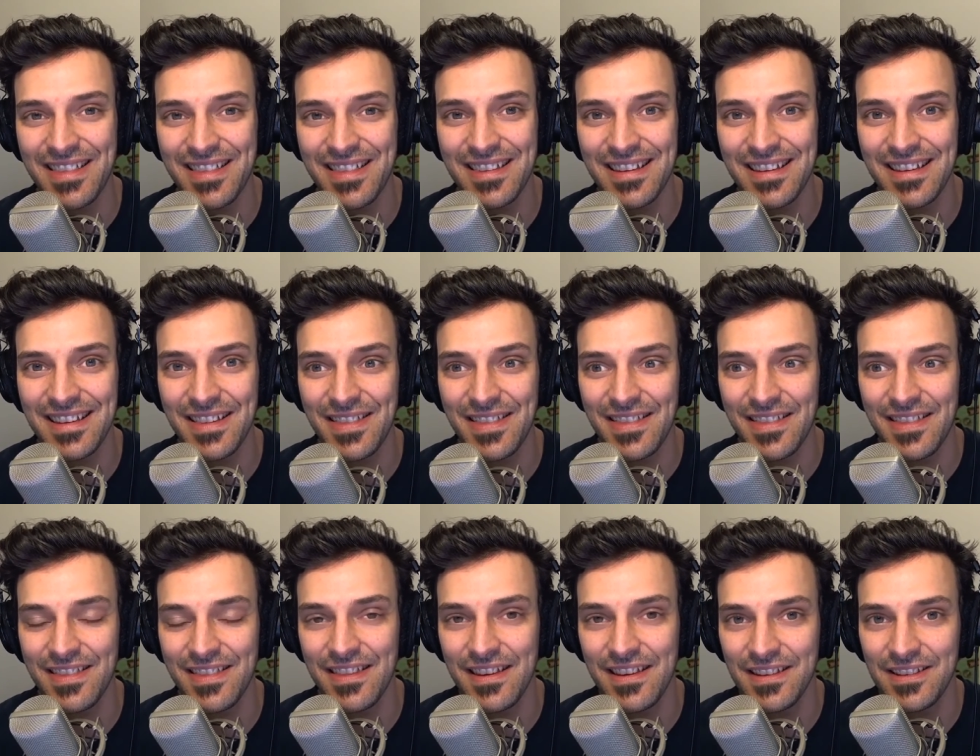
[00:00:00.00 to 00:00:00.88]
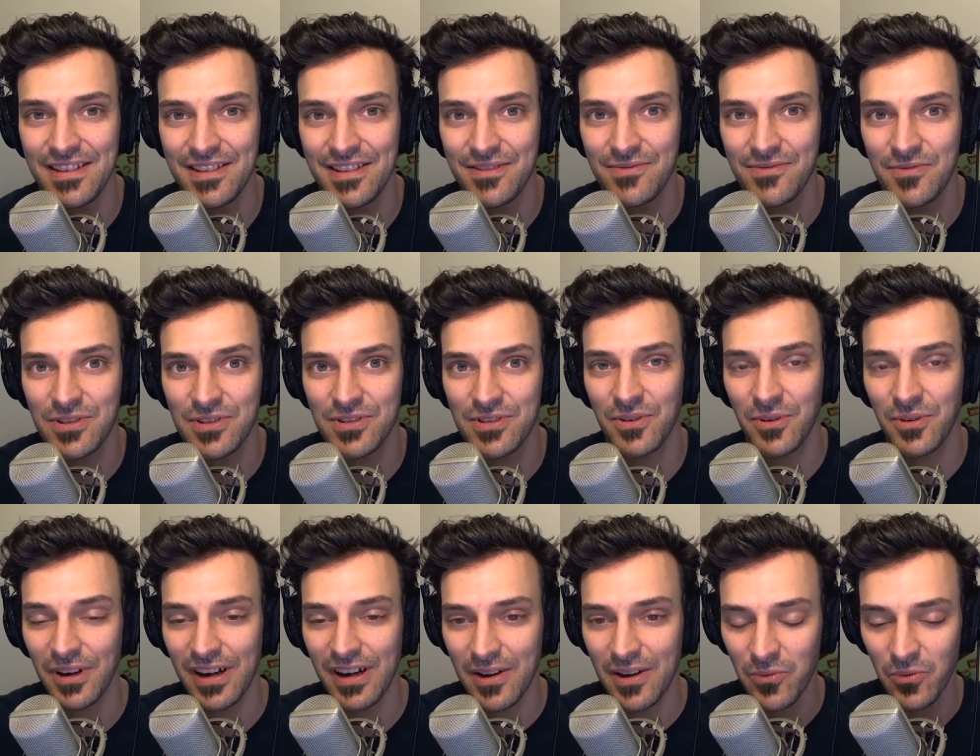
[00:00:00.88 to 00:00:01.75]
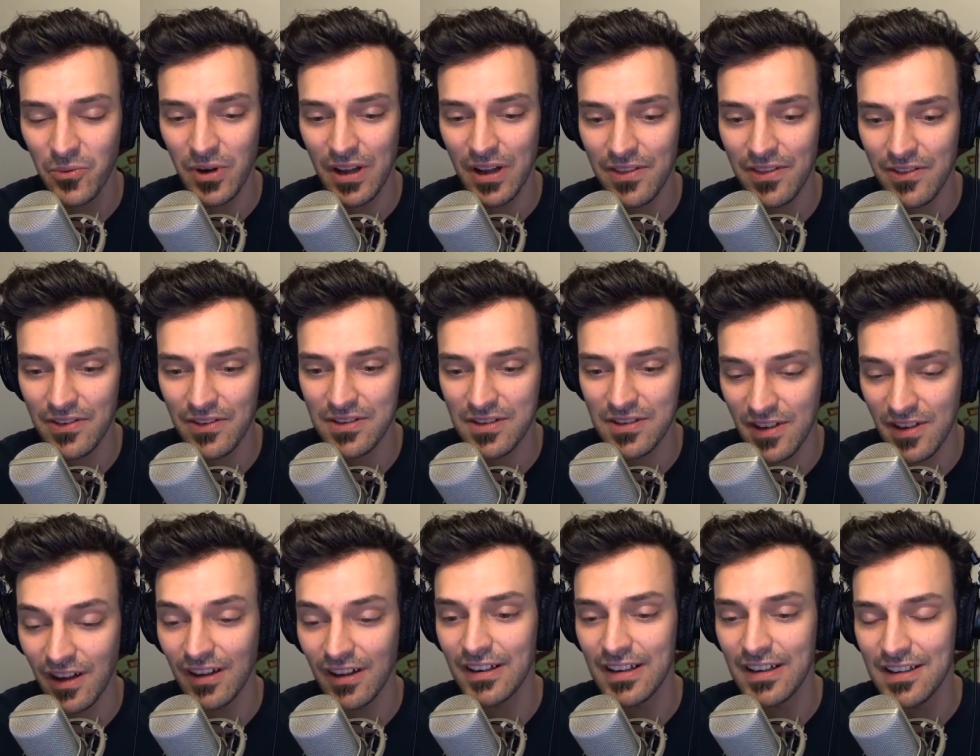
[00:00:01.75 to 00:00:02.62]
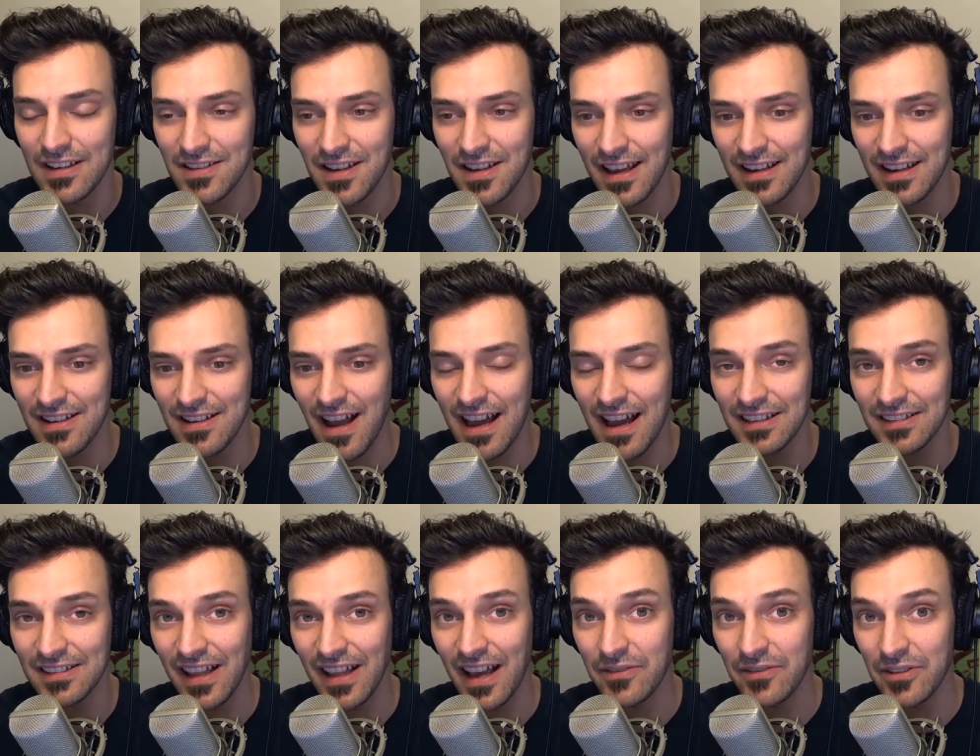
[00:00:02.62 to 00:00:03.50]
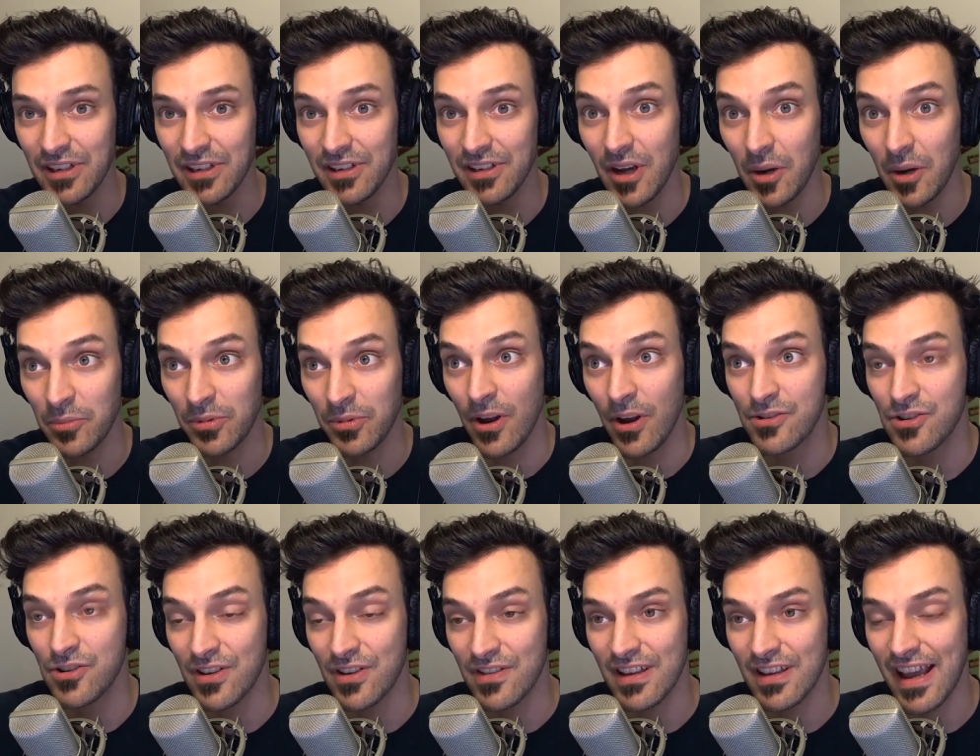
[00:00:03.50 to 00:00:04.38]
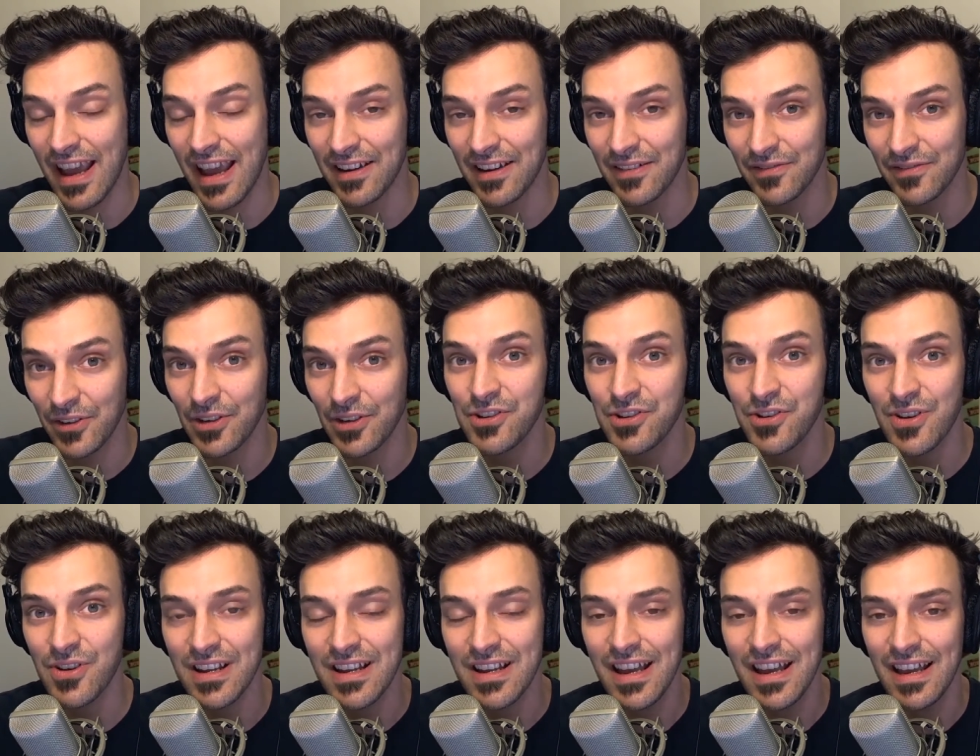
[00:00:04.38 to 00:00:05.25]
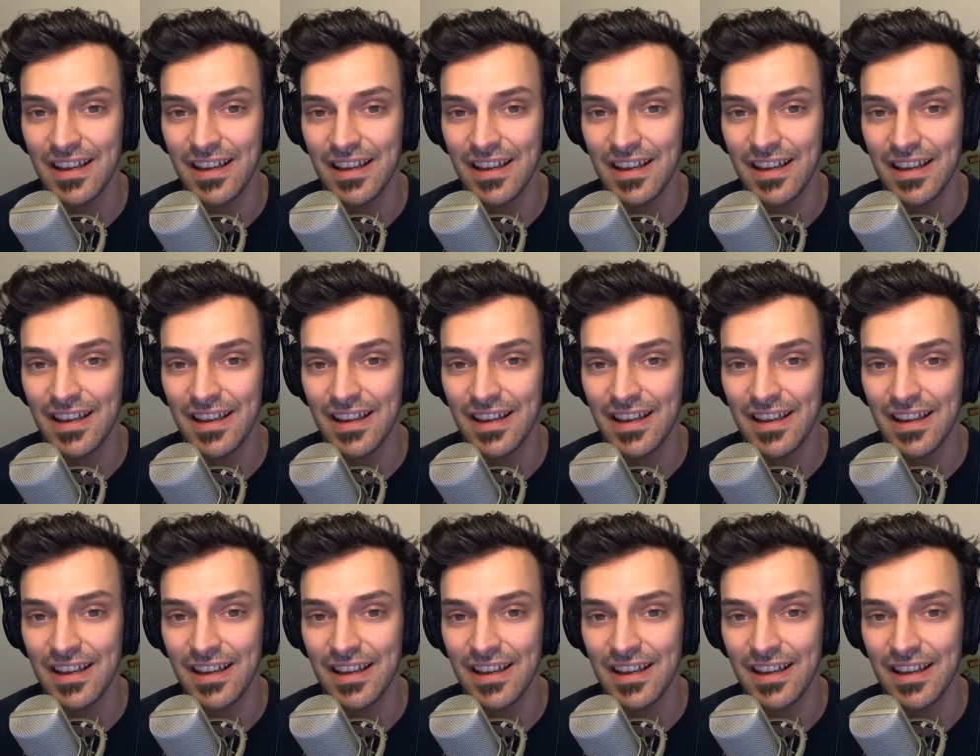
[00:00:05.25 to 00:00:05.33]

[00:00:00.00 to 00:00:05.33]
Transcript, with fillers: i think this story with the saudis and 9-11 approaching the anniversary